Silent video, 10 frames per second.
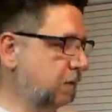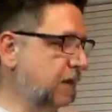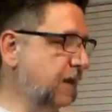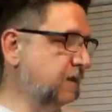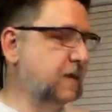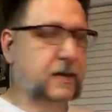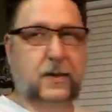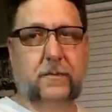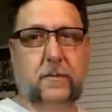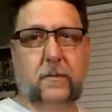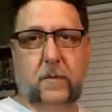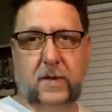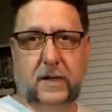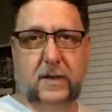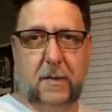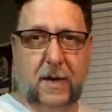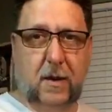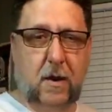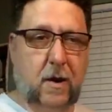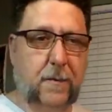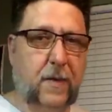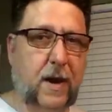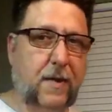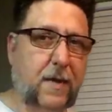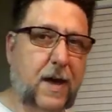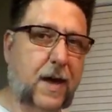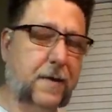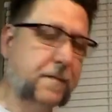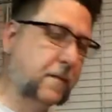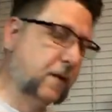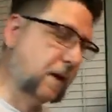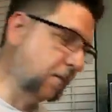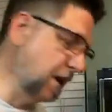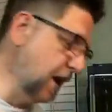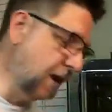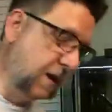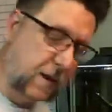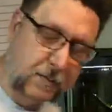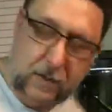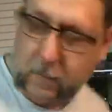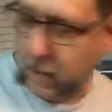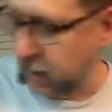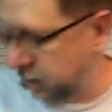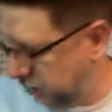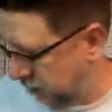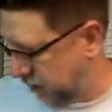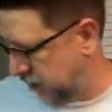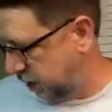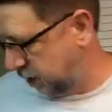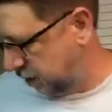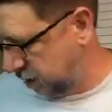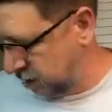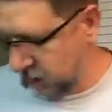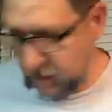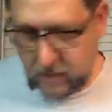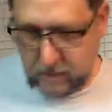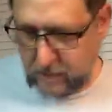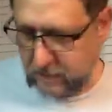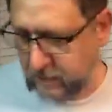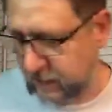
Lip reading: gas station with this on my car. And then I'm going to hang it up somewhere in here until